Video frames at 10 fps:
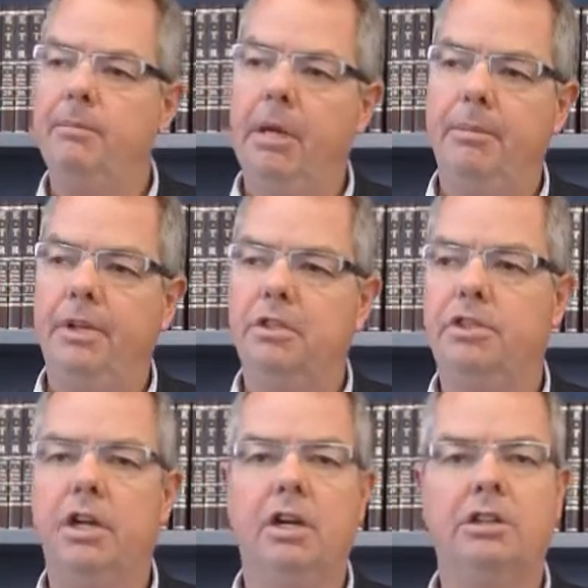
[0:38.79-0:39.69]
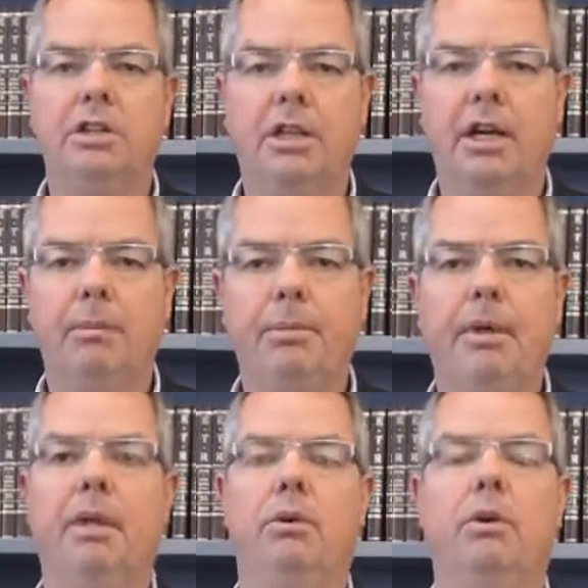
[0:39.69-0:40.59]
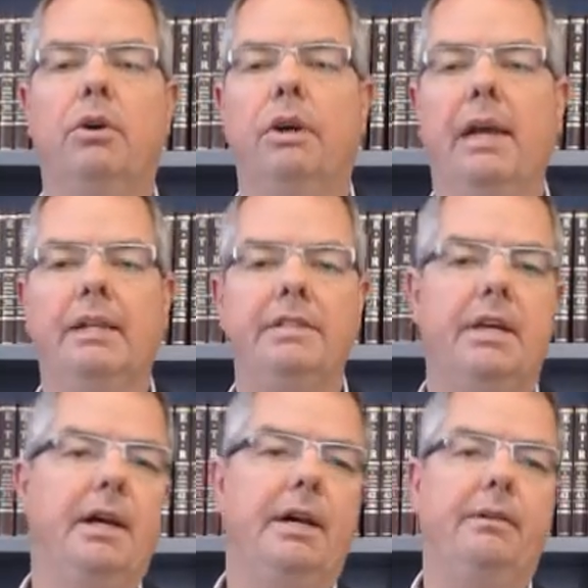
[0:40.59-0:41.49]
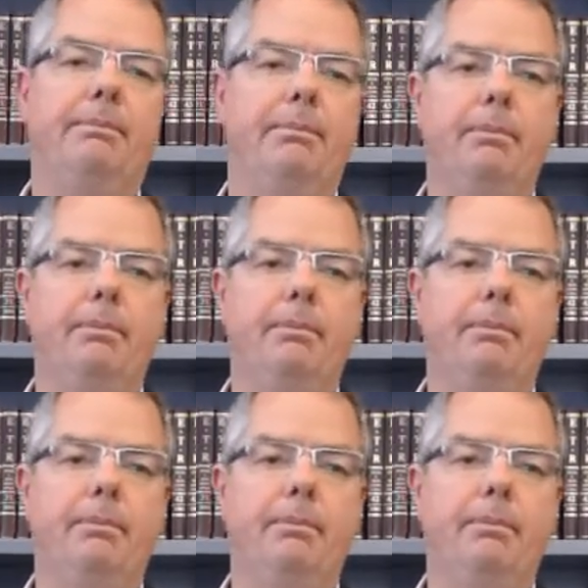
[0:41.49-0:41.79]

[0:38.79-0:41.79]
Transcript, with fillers: maybe it's shares in a company or it's a